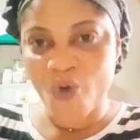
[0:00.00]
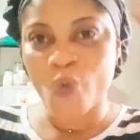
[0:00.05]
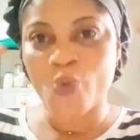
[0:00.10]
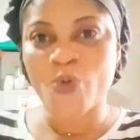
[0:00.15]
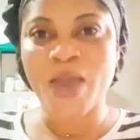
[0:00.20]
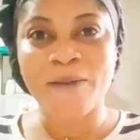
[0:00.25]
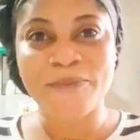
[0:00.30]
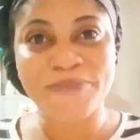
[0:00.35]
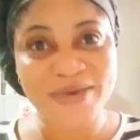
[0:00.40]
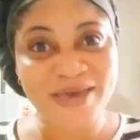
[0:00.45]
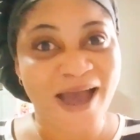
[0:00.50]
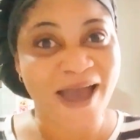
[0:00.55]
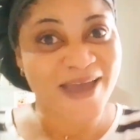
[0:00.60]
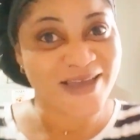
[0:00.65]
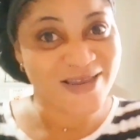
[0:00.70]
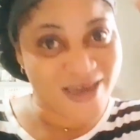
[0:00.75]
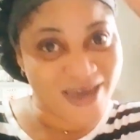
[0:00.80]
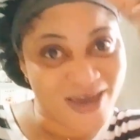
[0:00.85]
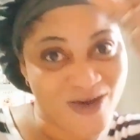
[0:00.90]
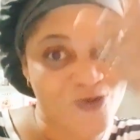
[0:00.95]
we are
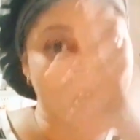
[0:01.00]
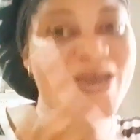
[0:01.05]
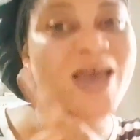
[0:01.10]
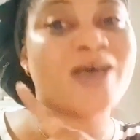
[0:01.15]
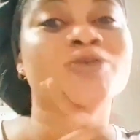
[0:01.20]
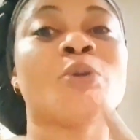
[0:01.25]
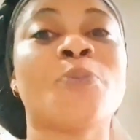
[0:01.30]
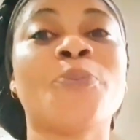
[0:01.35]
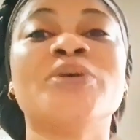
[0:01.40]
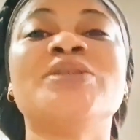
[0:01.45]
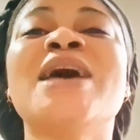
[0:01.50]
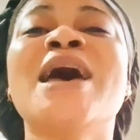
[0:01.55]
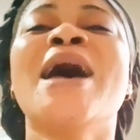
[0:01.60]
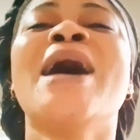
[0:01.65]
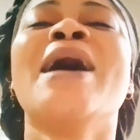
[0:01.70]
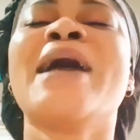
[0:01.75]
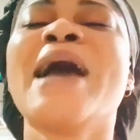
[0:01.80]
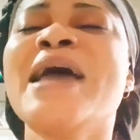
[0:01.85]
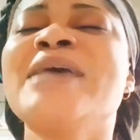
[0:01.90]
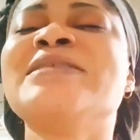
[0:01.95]
behind her. We are supporting.
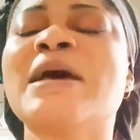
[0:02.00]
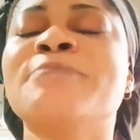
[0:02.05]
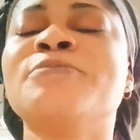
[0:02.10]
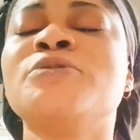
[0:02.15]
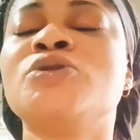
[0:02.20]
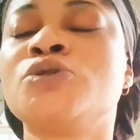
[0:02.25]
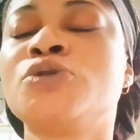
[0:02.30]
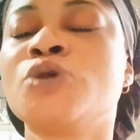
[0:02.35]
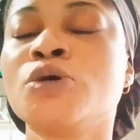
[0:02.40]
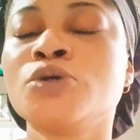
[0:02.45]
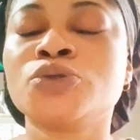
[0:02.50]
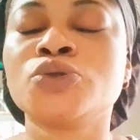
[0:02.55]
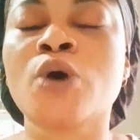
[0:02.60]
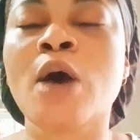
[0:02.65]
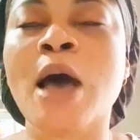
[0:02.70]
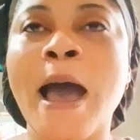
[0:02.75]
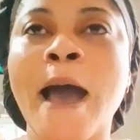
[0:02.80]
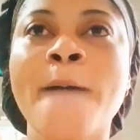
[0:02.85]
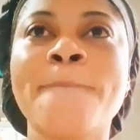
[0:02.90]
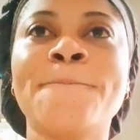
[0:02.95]
Guys, I'm
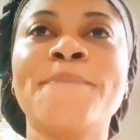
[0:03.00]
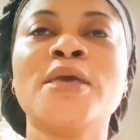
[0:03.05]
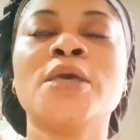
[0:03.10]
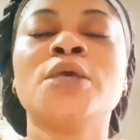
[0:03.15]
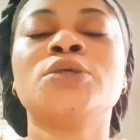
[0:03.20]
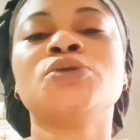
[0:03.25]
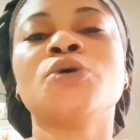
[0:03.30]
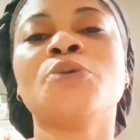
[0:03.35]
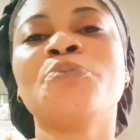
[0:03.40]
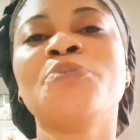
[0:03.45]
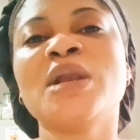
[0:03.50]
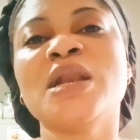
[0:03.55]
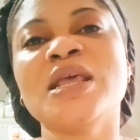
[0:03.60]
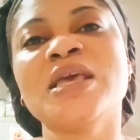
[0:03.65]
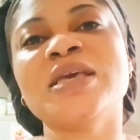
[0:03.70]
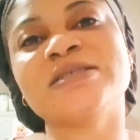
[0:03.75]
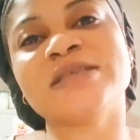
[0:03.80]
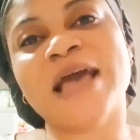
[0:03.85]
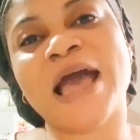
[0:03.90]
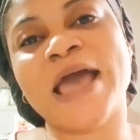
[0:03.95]
so happy. So
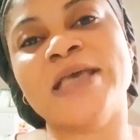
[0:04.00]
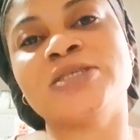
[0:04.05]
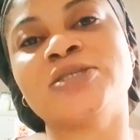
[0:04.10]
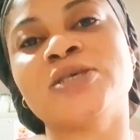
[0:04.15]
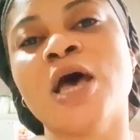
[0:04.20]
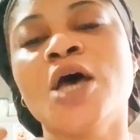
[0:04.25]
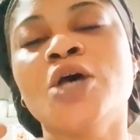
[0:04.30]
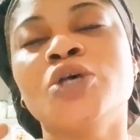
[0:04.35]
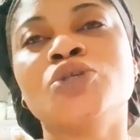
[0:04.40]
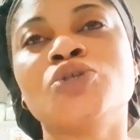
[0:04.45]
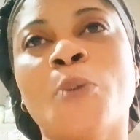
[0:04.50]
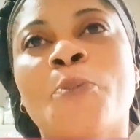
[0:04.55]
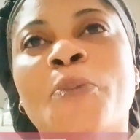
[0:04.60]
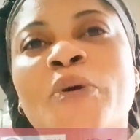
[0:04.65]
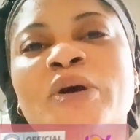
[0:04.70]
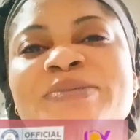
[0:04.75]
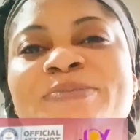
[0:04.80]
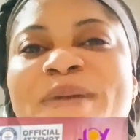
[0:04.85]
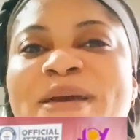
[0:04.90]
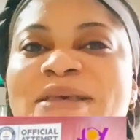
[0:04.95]
please, guys,
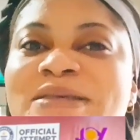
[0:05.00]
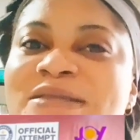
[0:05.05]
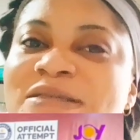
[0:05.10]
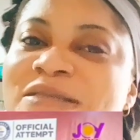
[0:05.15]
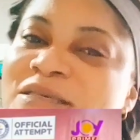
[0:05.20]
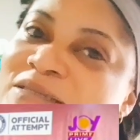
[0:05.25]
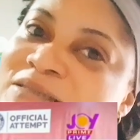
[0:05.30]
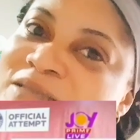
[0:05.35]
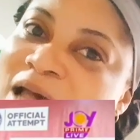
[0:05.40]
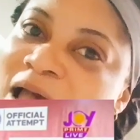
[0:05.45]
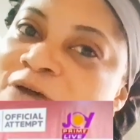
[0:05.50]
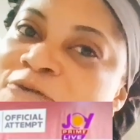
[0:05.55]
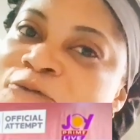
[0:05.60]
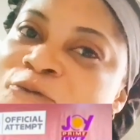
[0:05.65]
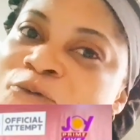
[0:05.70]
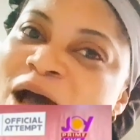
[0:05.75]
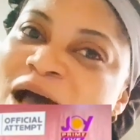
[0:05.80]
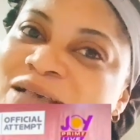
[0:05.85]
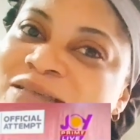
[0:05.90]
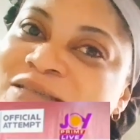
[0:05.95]
support my sister
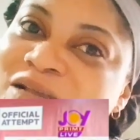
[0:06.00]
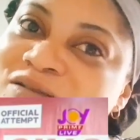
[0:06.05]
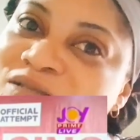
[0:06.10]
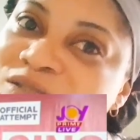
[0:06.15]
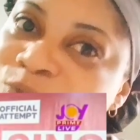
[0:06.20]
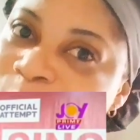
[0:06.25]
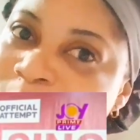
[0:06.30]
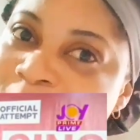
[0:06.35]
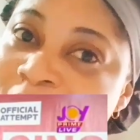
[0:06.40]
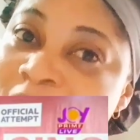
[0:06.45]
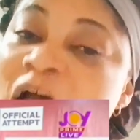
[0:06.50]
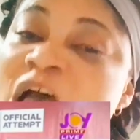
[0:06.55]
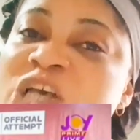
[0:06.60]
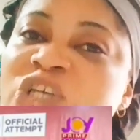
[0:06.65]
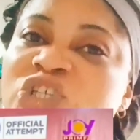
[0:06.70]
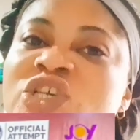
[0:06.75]
AFUA ASANTEWAA.